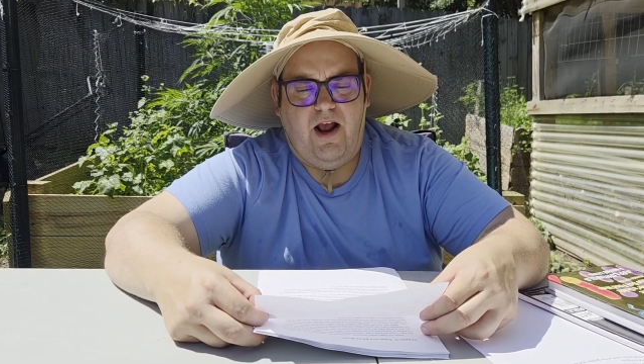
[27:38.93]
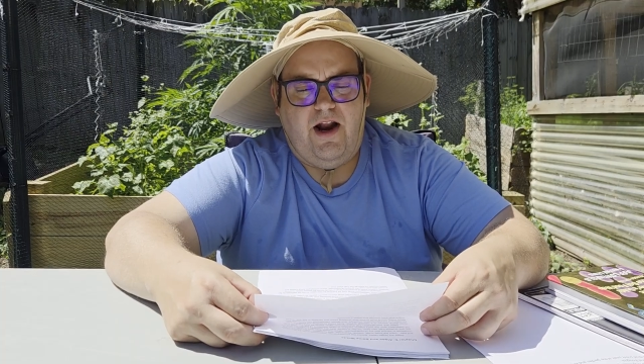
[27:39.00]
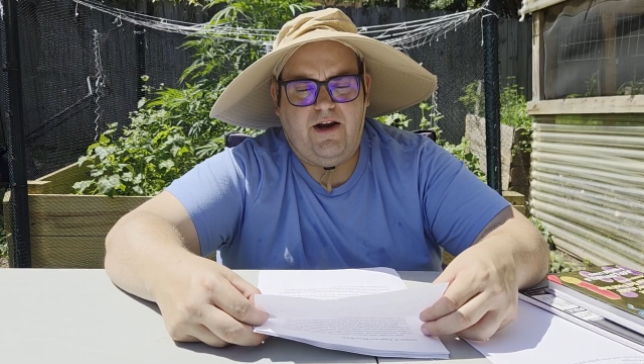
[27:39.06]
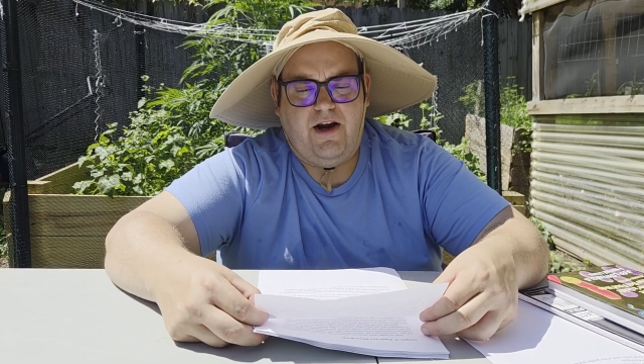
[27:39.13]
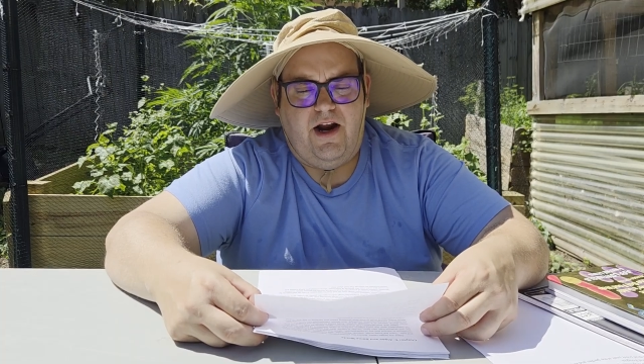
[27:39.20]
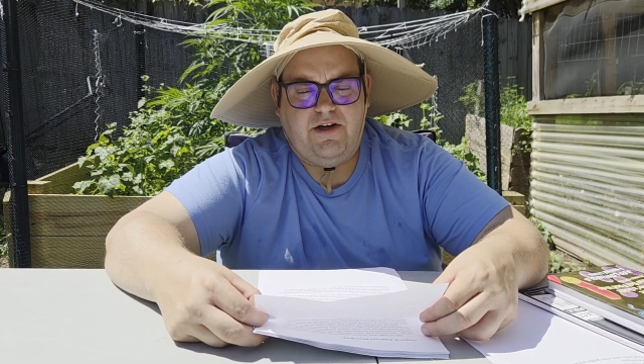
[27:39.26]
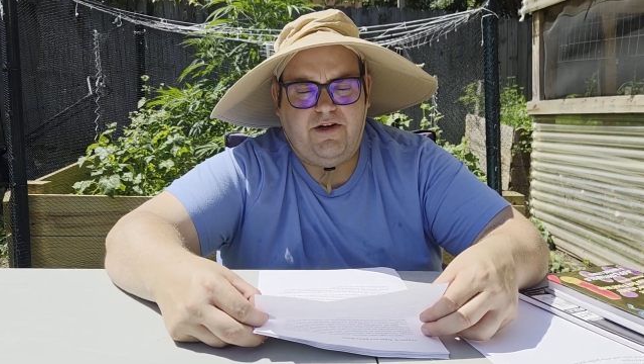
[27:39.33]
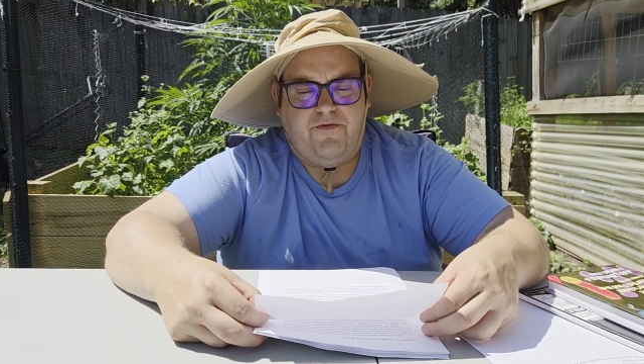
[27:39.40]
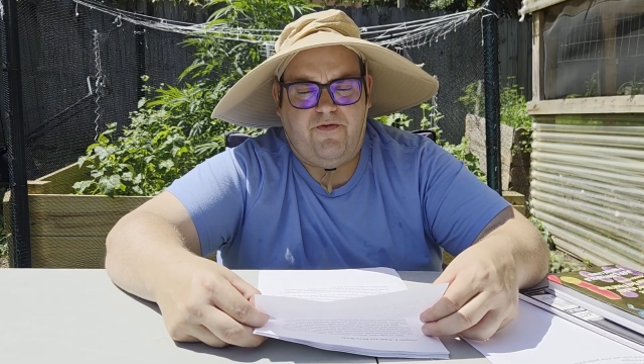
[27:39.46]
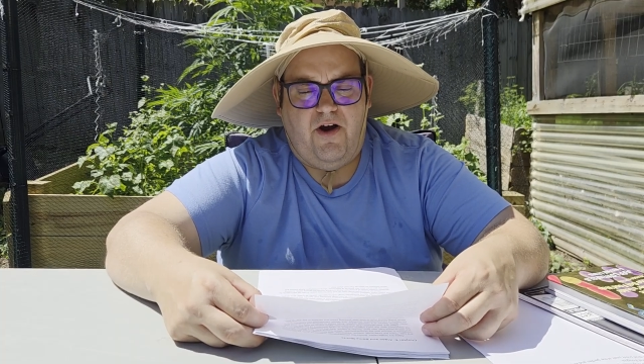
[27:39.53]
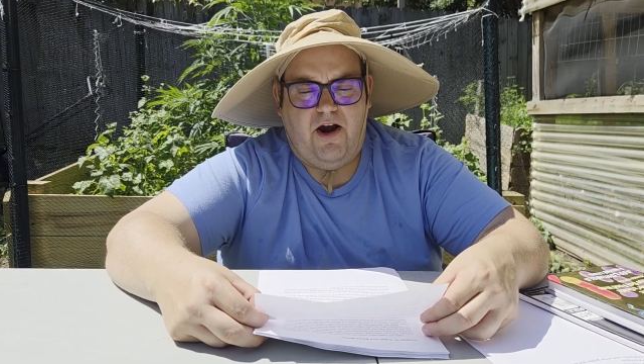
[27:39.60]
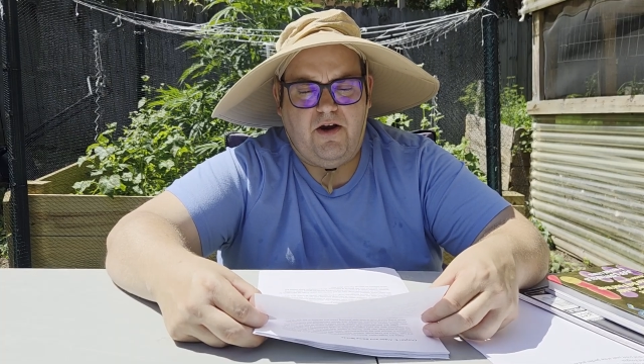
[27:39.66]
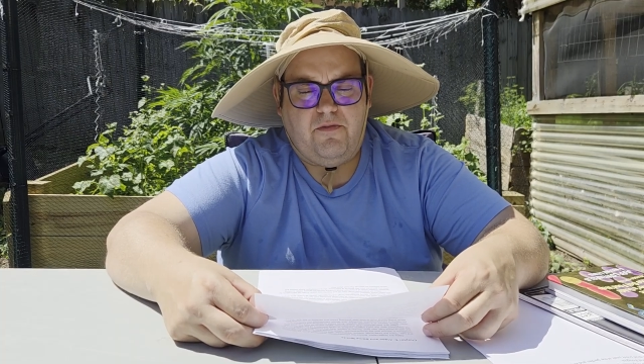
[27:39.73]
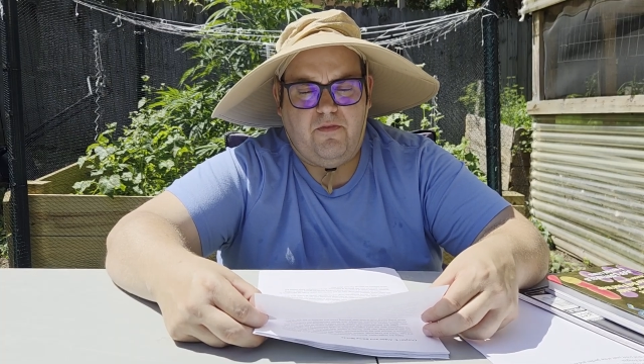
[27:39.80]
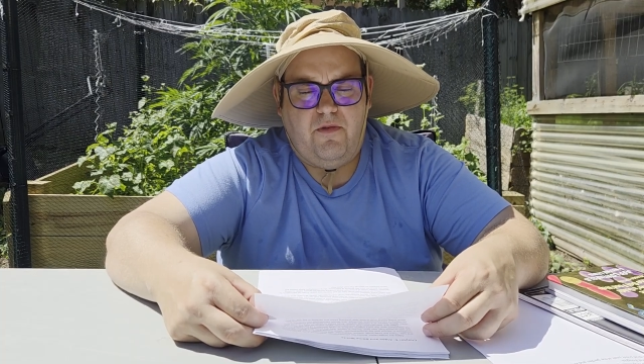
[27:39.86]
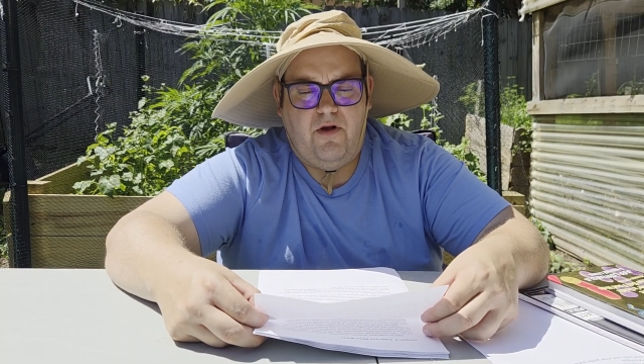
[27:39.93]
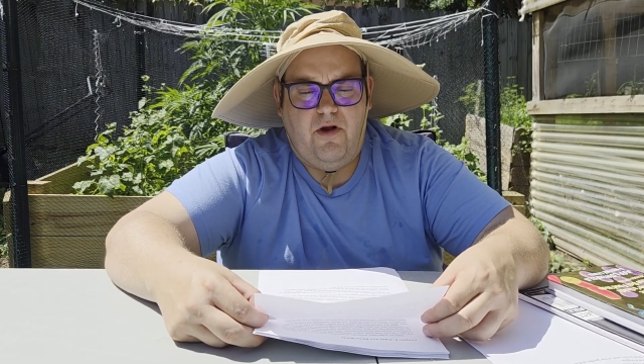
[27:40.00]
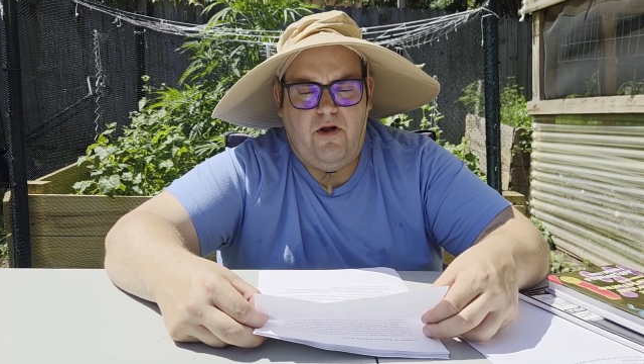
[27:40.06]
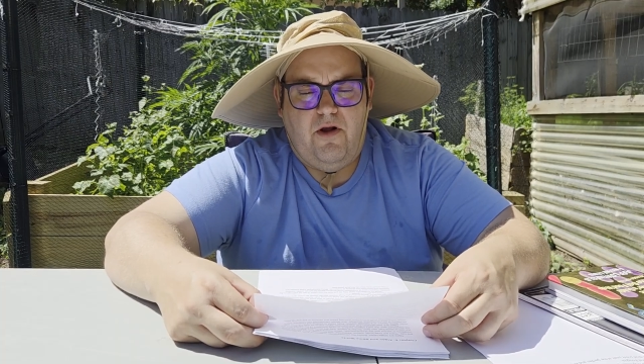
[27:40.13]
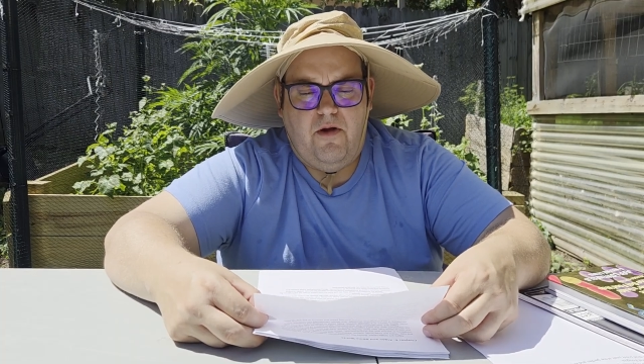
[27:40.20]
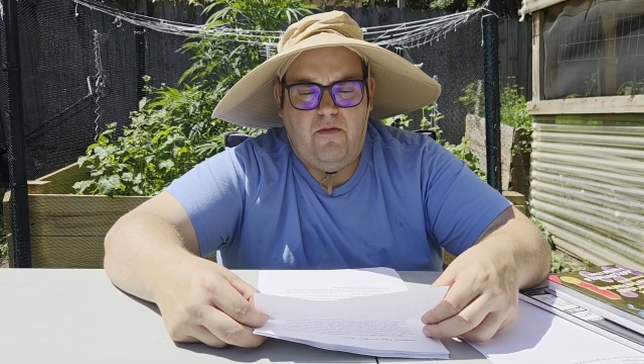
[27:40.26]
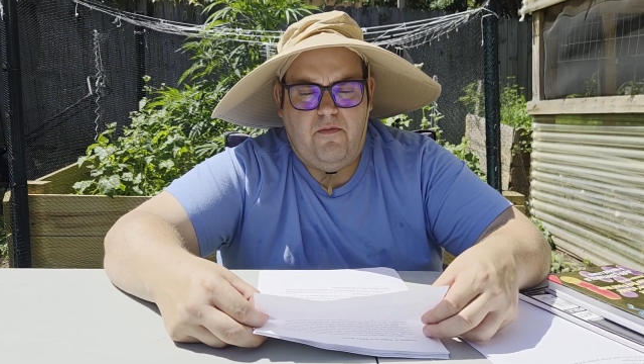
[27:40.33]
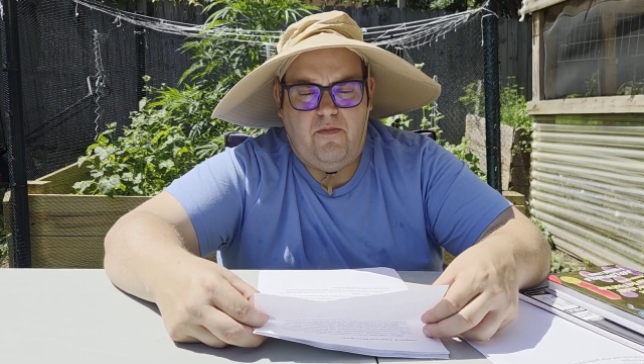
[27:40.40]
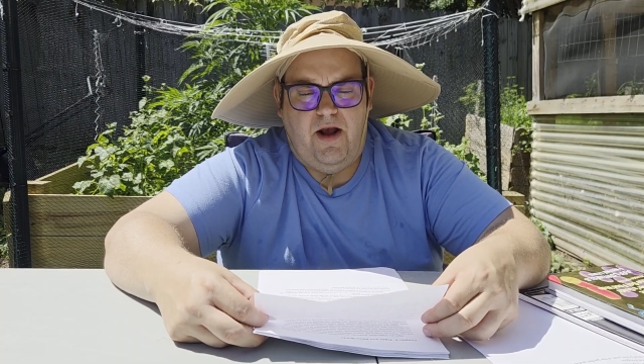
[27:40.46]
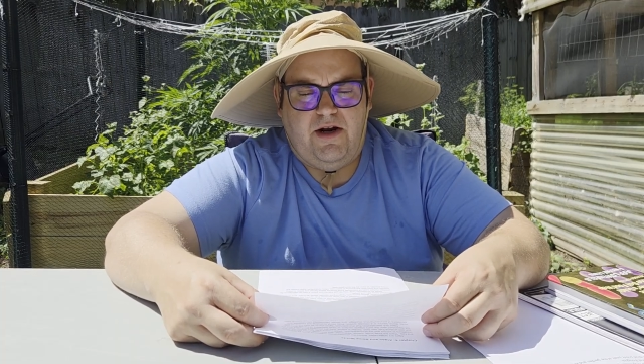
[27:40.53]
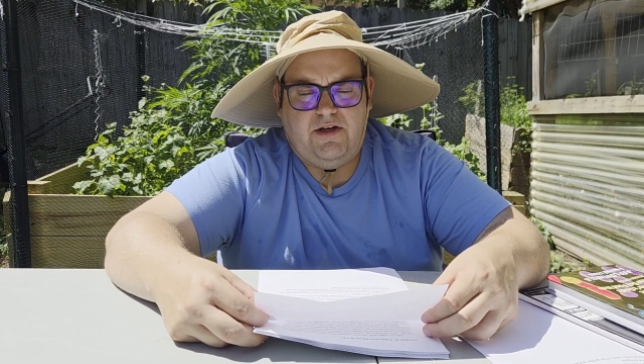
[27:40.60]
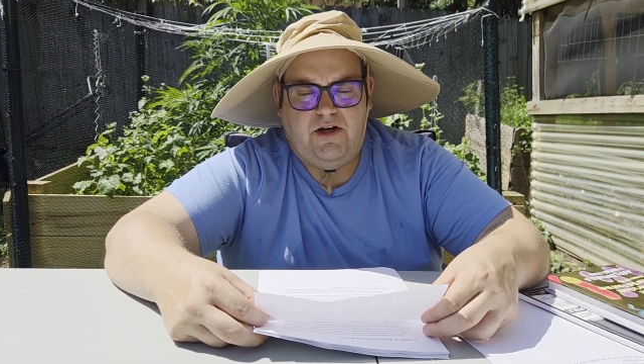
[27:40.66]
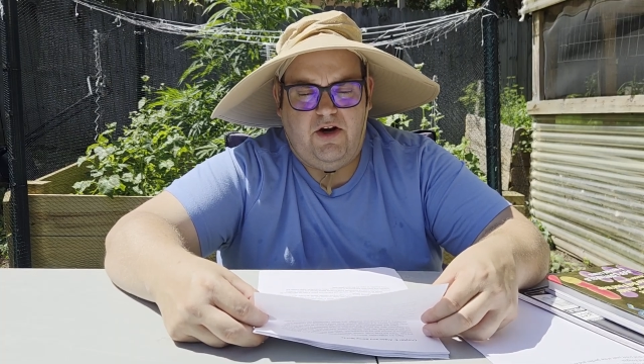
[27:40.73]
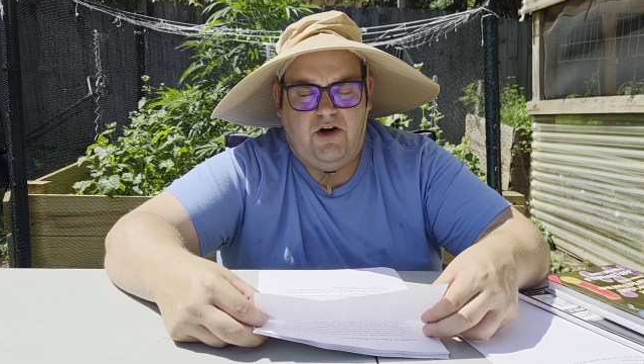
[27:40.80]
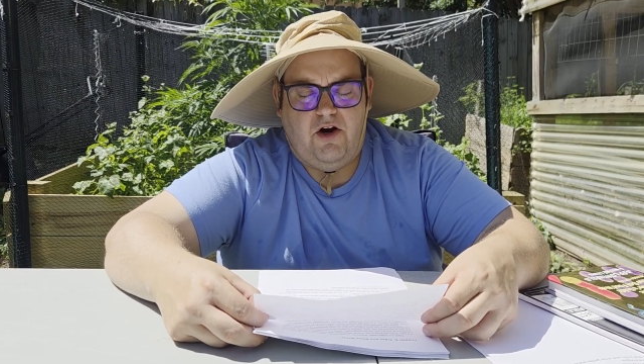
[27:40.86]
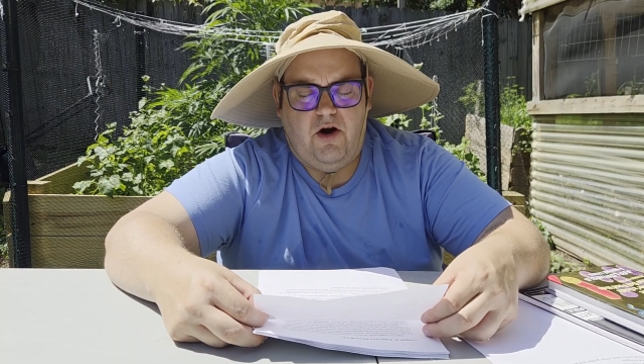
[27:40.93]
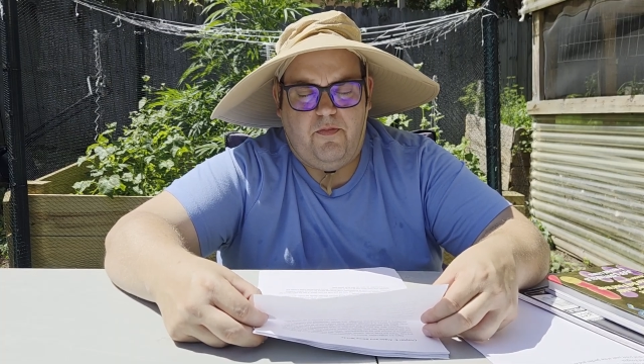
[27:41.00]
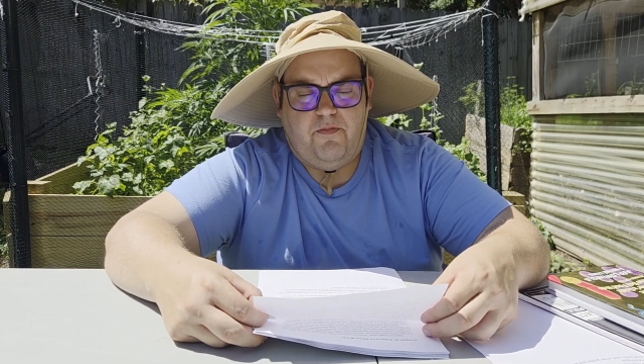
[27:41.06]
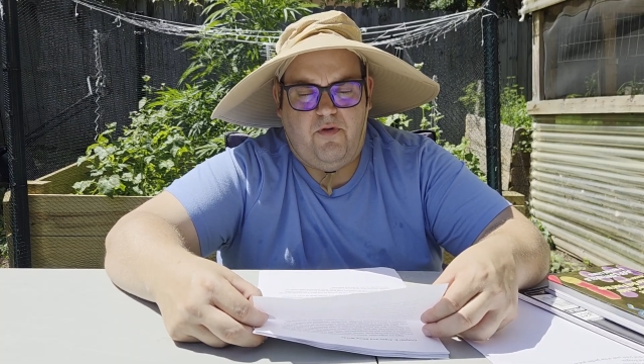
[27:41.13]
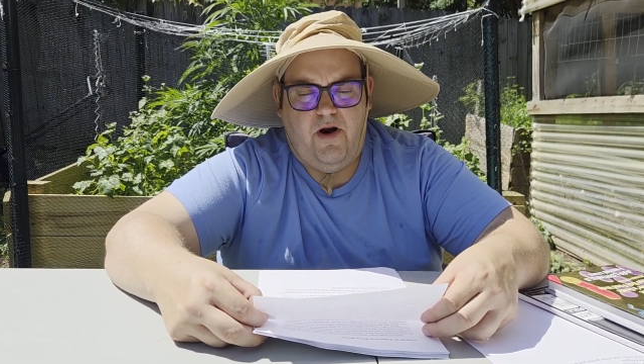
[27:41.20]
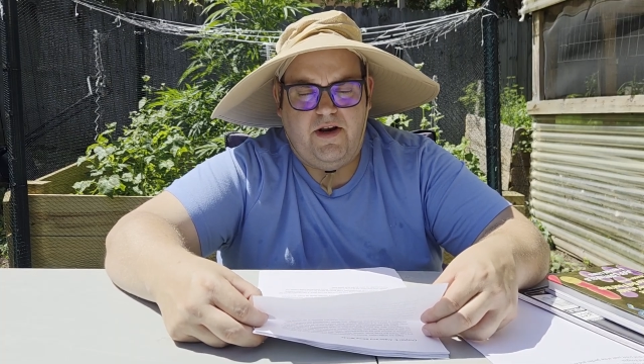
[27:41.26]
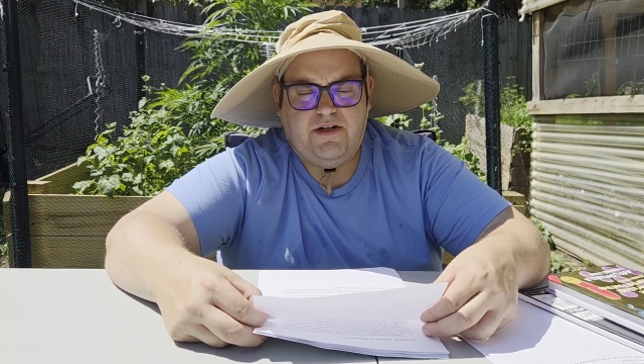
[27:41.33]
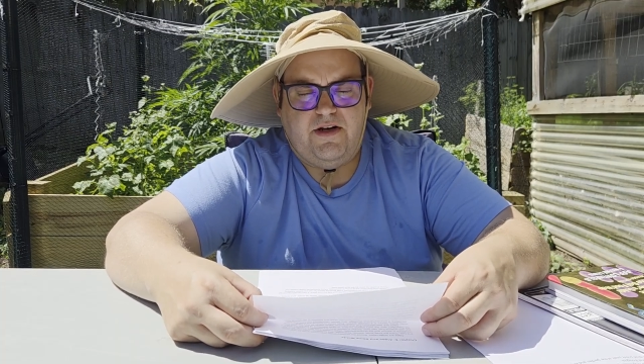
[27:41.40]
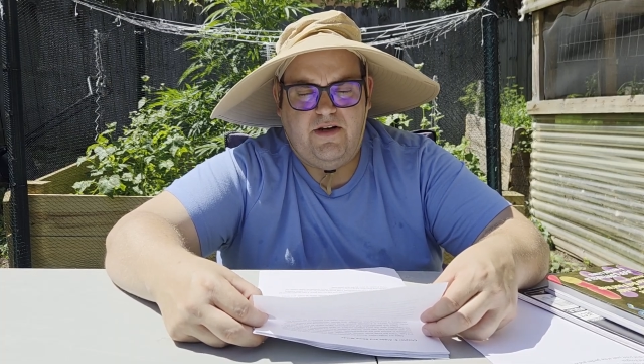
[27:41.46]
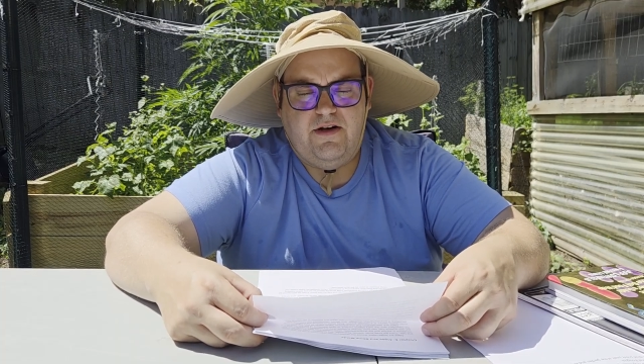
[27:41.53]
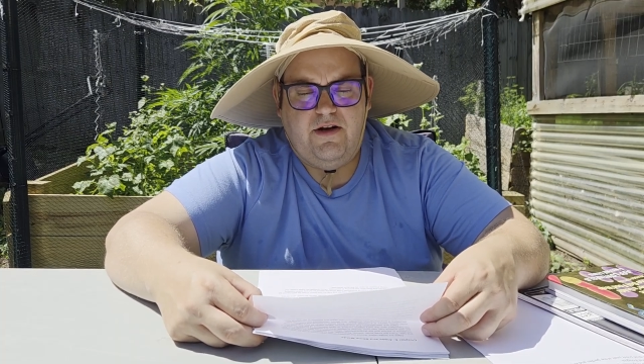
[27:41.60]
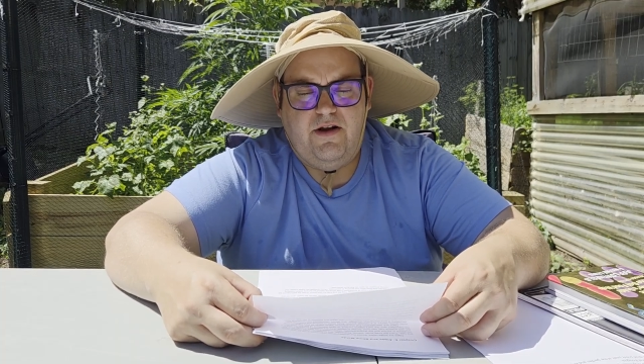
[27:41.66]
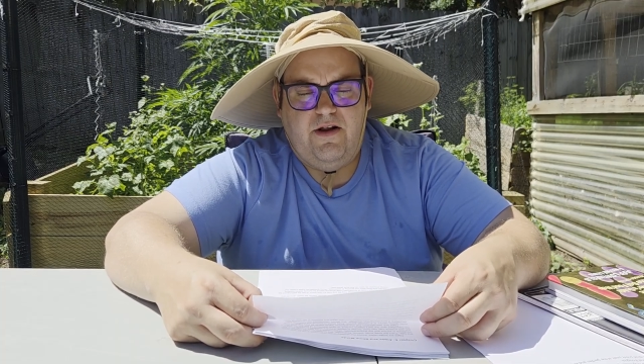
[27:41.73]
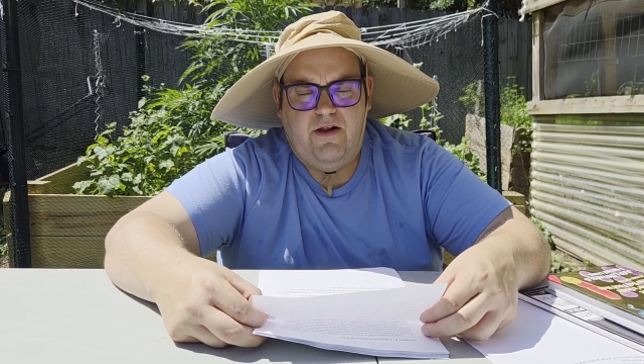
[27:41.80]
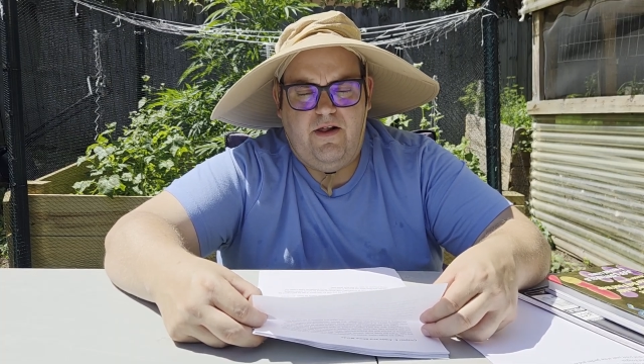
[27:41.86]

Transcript: and nitrifying bacteria are present.